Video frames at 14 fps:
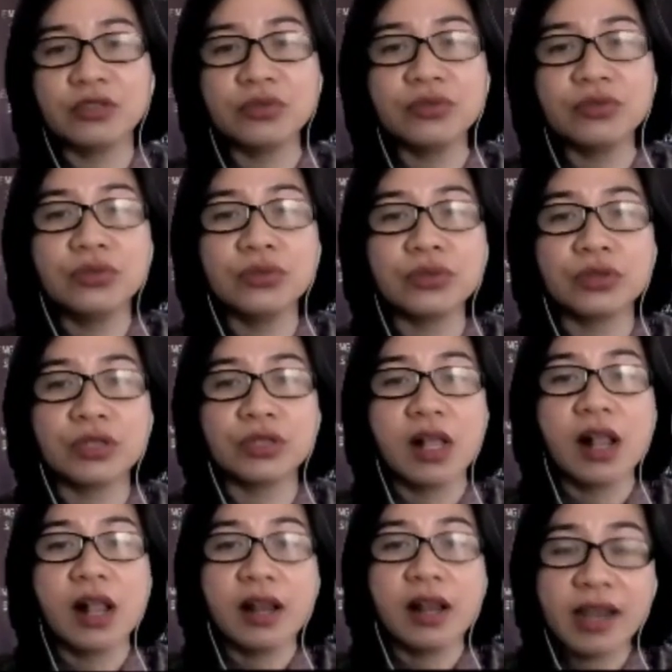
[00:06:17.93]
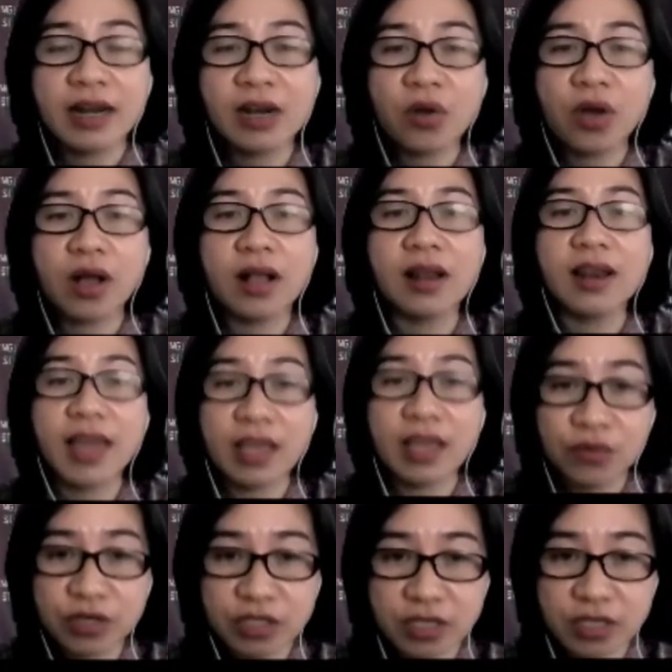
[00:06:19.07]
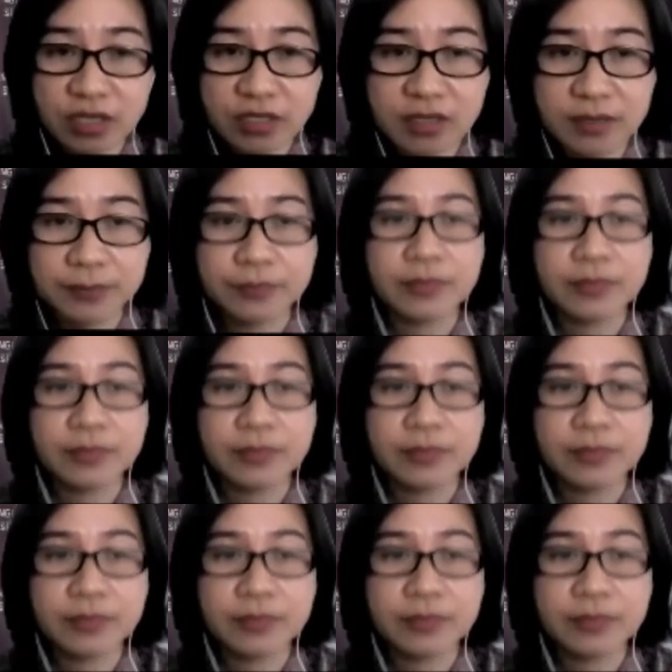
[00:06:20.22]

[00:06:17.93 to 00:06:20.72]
to use their local languages.